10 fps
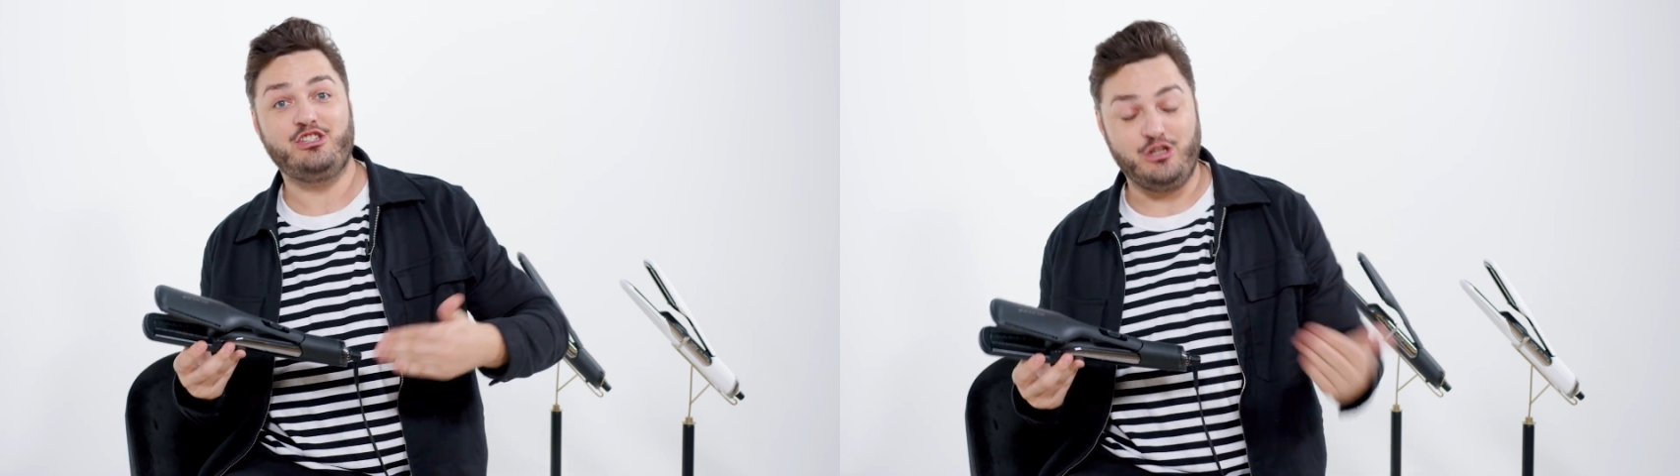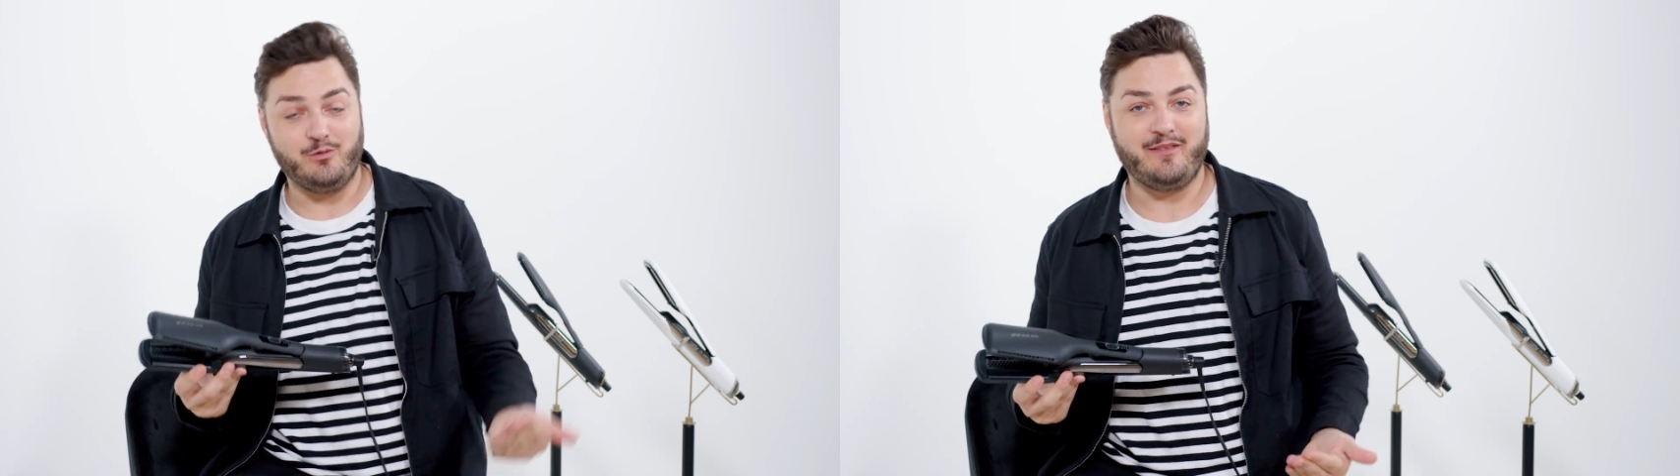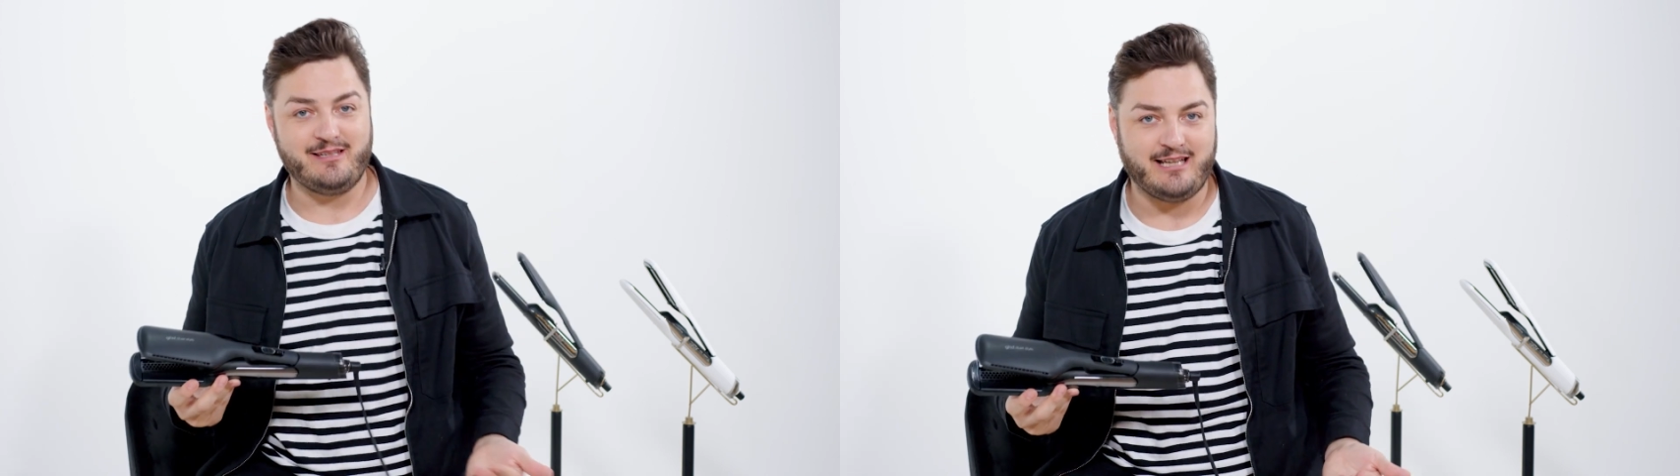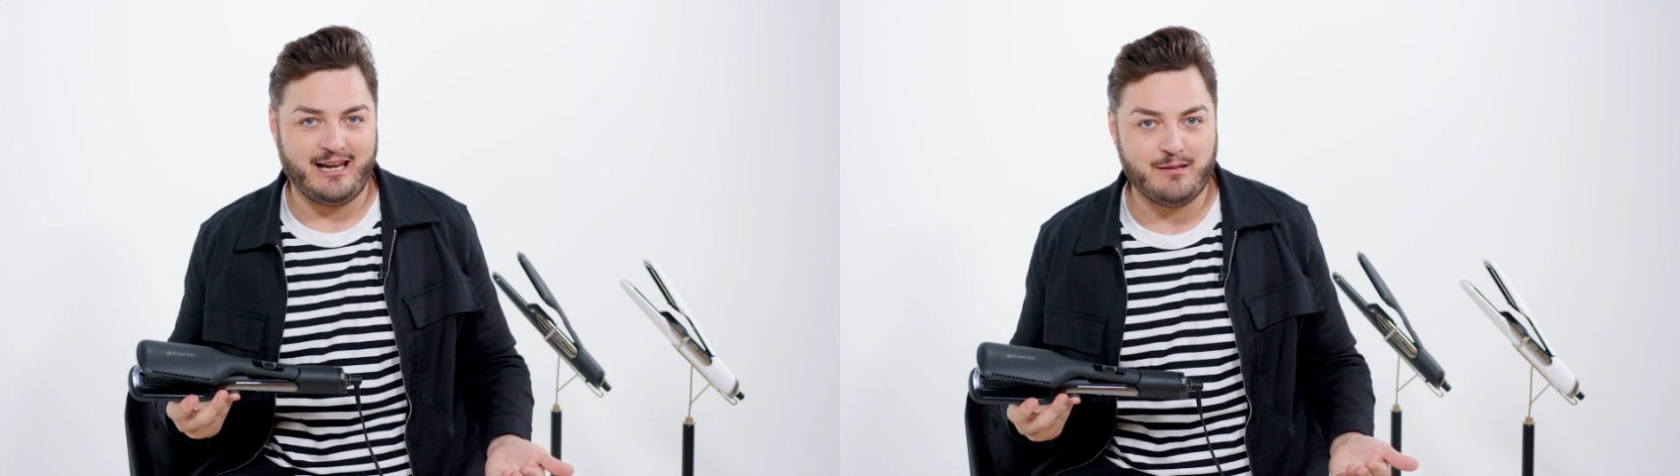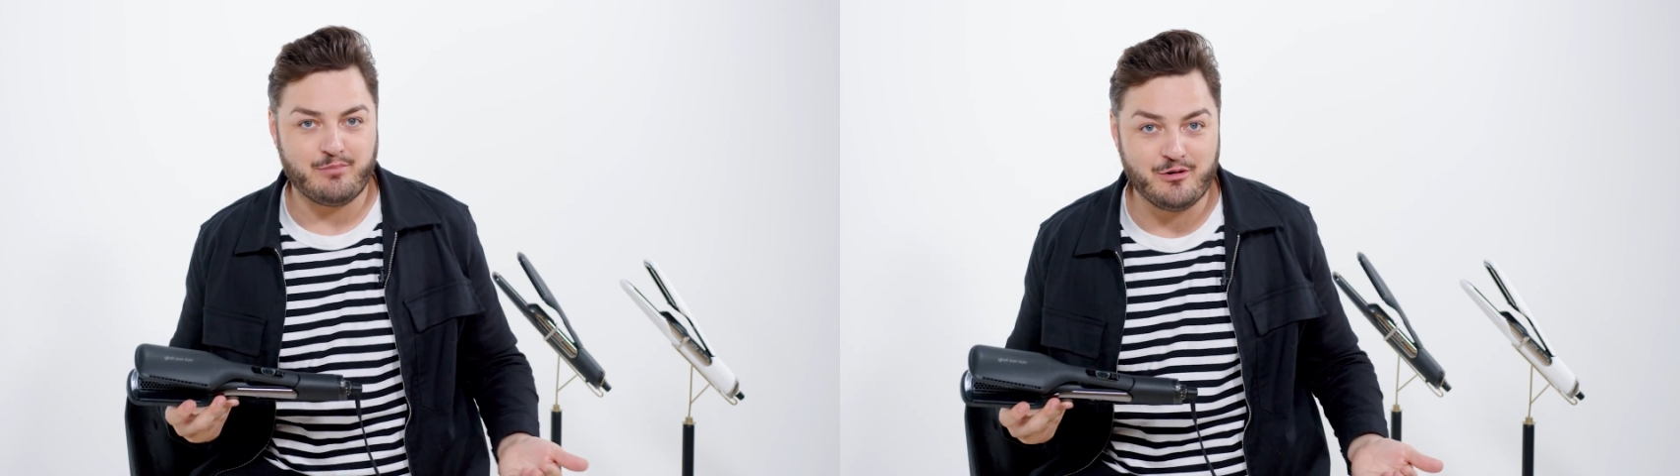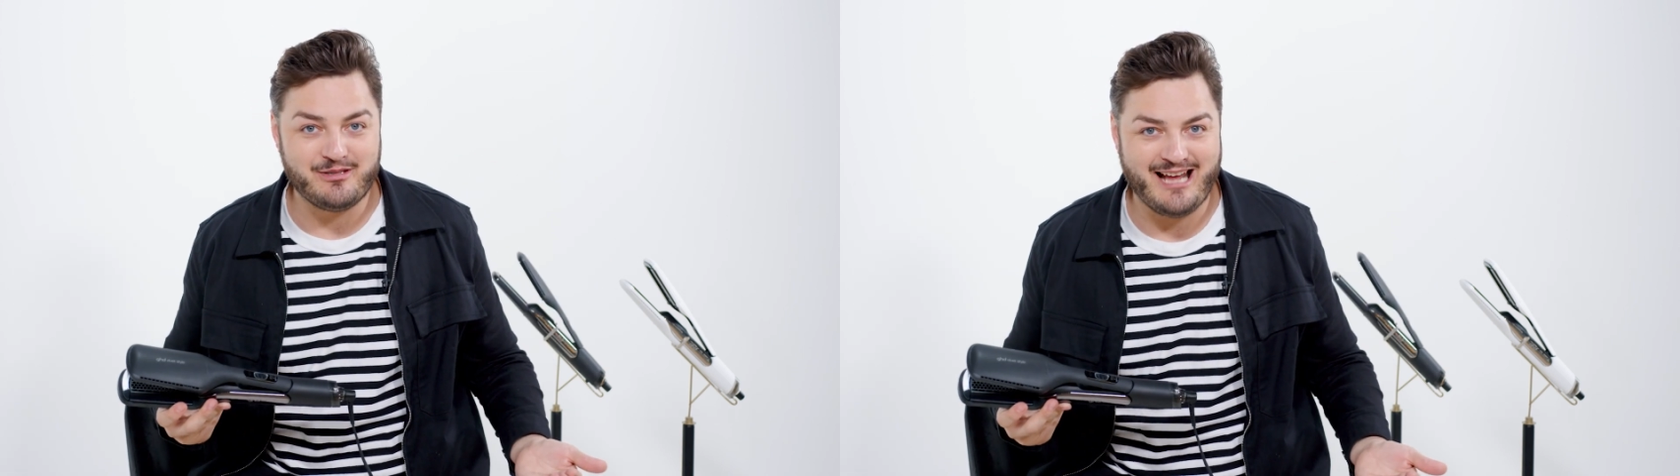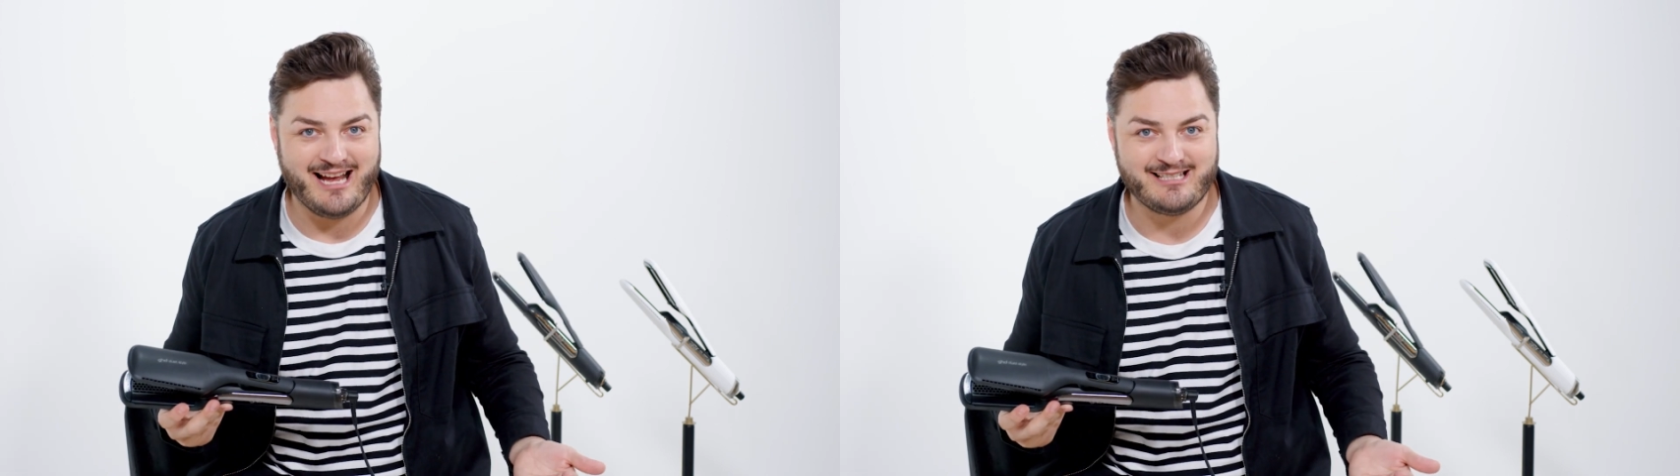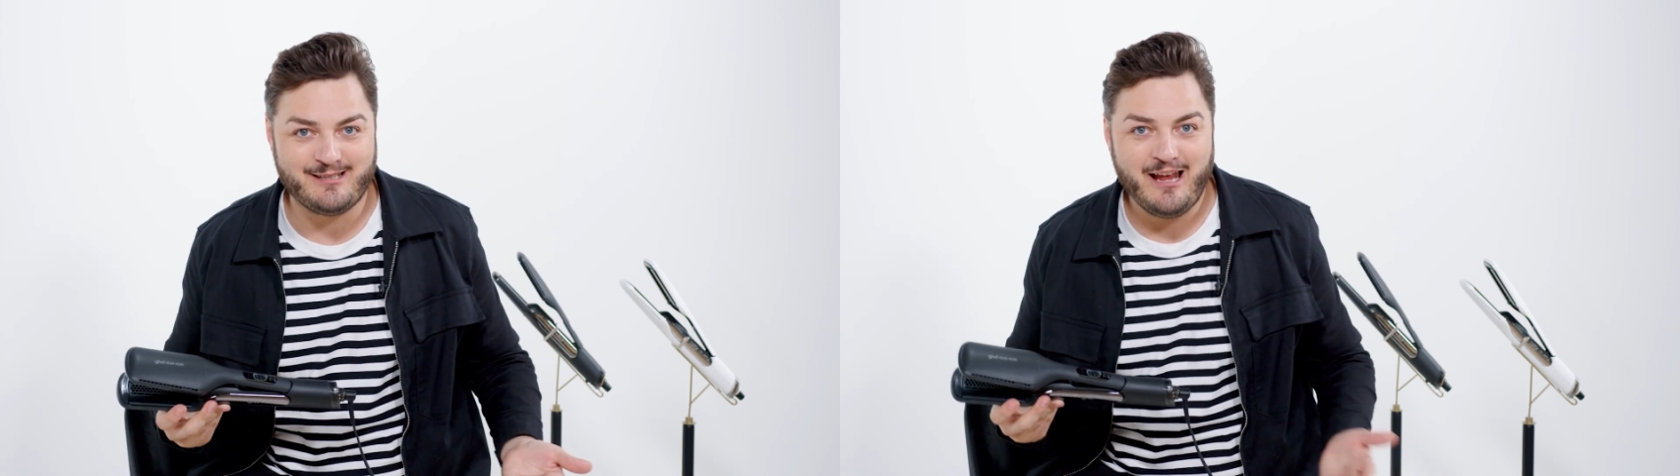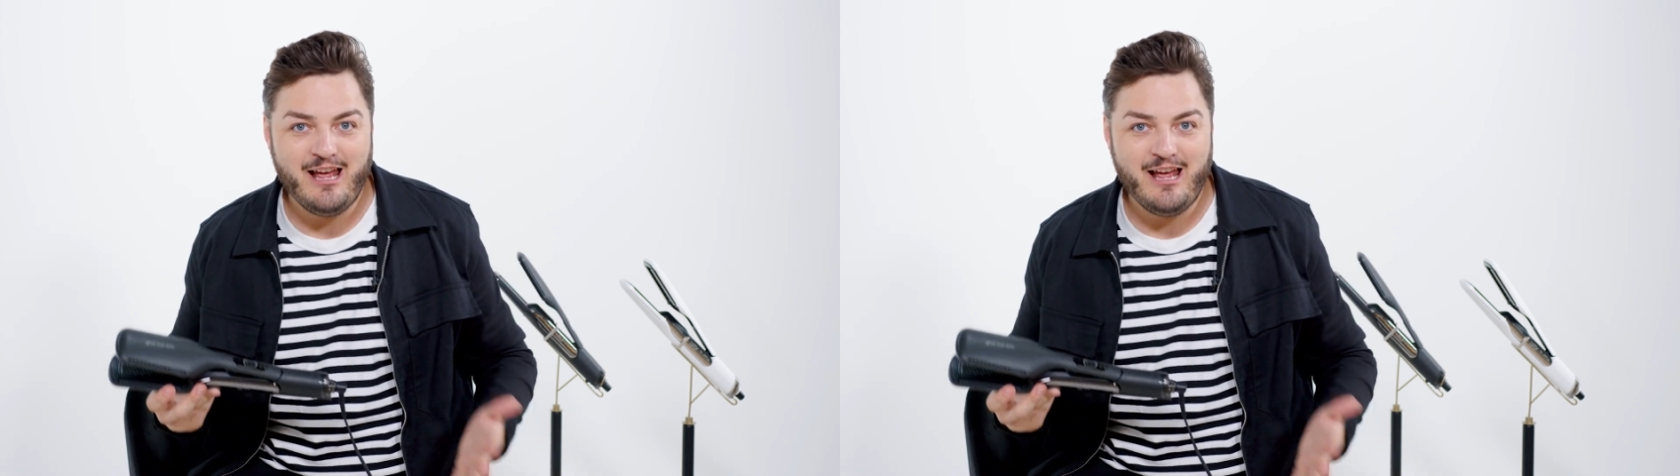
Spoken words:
during the styling process.